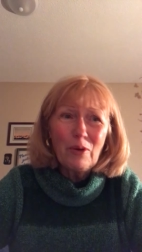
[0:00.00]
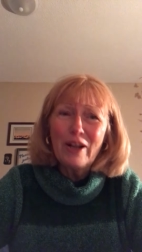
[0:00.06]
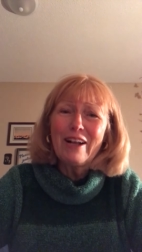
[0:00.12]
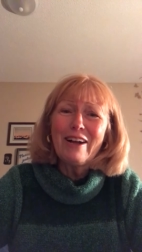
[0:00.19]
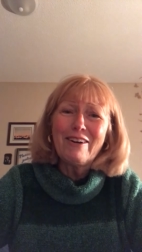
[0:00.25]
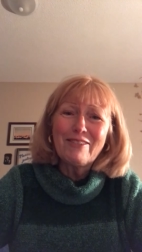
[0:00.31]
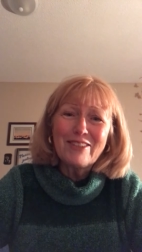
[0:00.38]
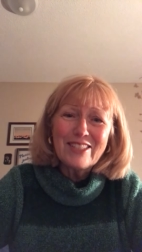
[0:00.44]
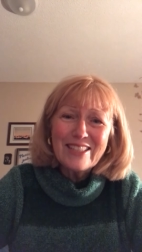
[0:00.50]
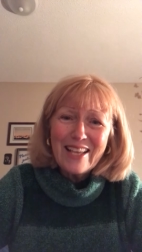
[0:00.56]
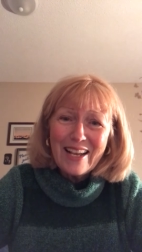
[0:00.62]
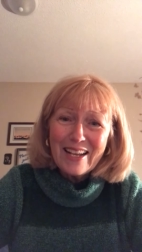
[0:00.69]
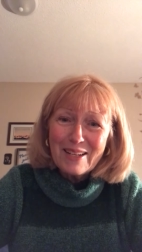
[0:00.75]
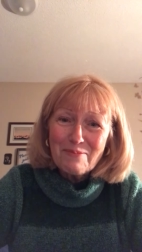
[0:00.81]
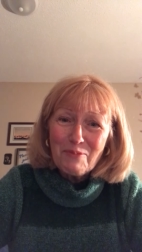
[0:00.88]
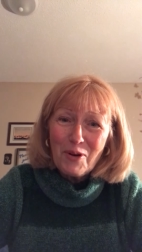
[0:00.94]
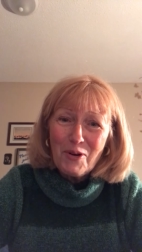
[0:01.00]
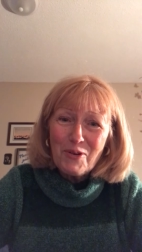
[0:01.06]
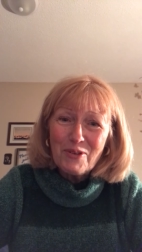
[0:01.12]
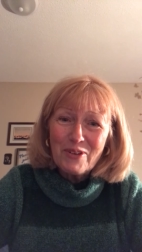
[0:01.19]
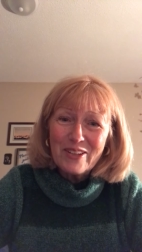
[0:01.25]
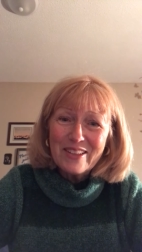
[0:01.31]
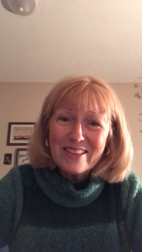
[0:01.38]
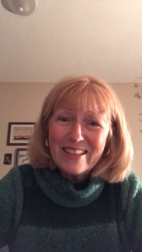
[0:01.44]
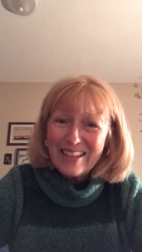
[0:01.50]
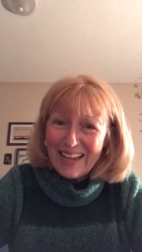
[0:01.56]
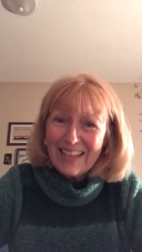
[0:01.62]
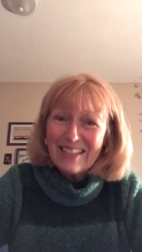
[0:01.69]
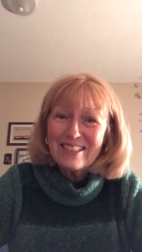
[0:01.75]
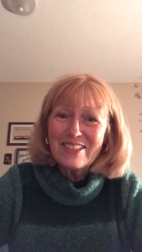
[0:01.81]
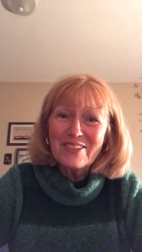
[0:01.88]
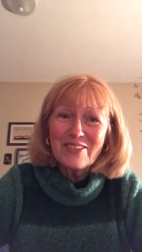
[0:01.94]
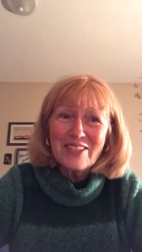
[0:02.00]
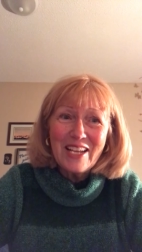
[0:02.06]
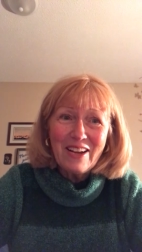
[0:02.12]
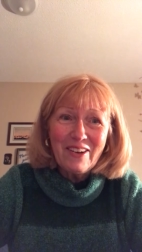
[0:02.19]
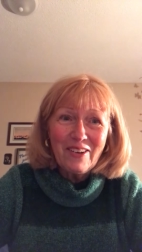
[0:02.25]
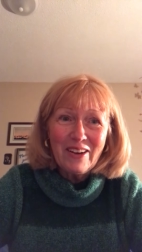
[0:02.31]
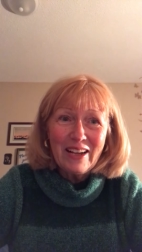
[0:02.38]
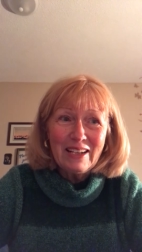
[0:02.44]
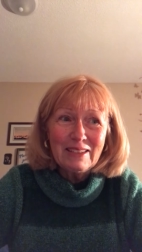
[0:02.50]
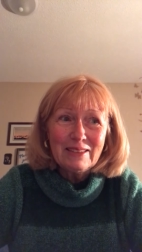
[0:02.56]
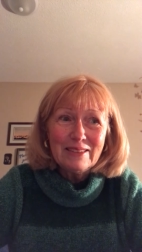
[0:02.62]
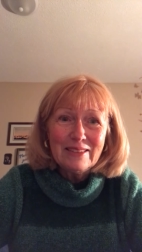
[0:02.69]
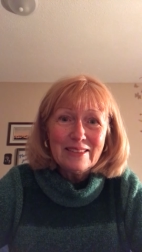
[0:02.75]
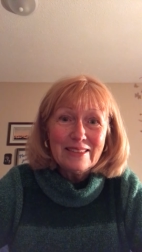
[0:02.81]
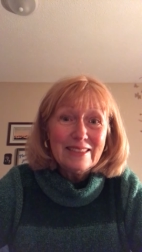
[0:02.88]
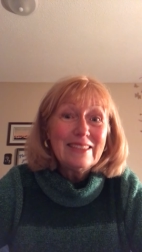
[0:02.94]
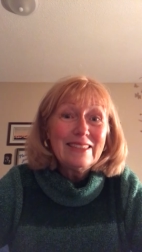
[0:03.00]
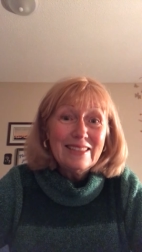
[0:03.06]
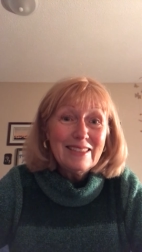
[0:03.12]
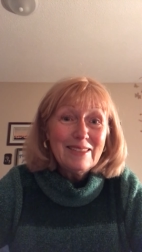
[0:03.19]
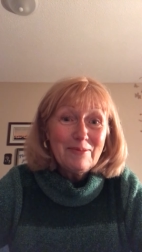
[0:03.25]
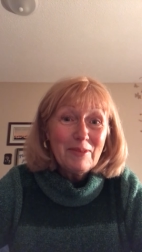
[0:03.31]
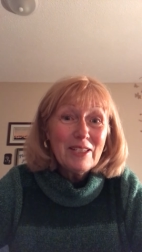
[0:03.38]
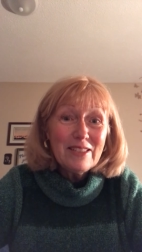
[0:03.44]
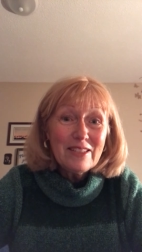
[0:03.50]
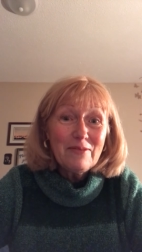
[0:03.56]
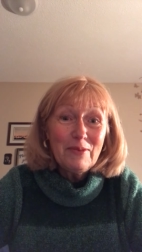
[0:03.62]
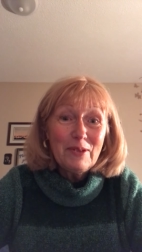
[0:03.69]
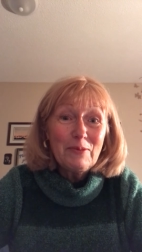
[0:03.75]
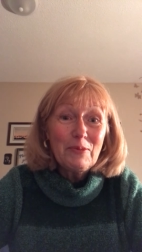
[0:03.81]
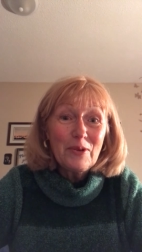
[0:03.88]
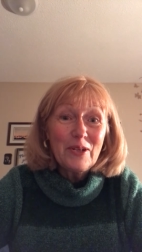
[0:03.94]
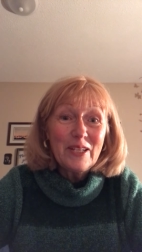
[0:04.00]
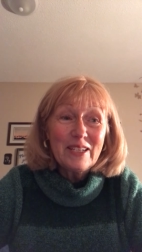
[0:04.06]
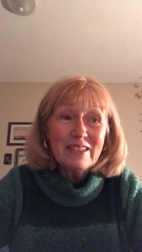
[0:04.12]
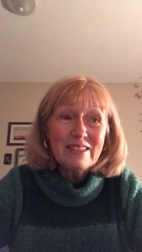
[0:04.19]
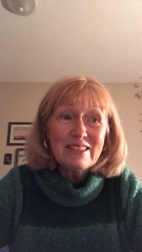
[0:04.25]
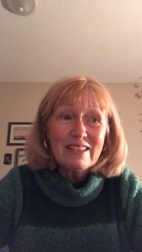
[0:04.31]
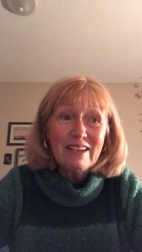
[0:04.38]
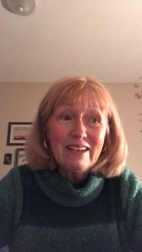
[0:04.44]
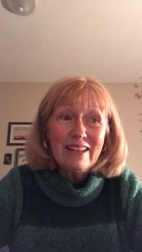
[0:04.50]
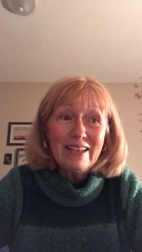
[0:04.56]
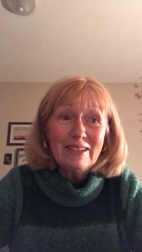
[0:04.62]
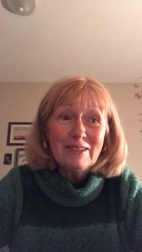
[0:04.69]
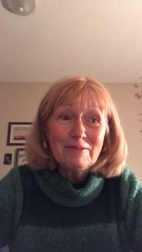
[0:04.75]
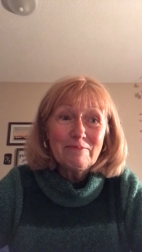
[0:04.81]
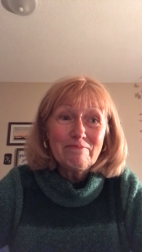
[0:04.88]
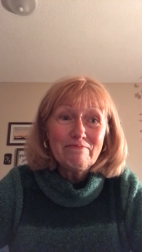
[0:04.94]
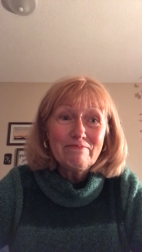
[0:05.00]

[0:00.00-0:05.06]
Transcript: Bring out the second boat. The nets are tearing. Must have been pretty exciting.